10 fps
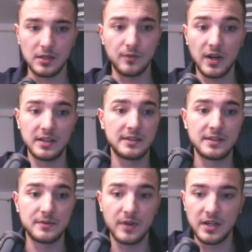and why
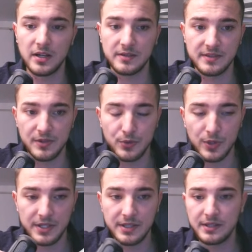it is very
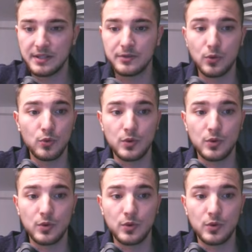unsaturated and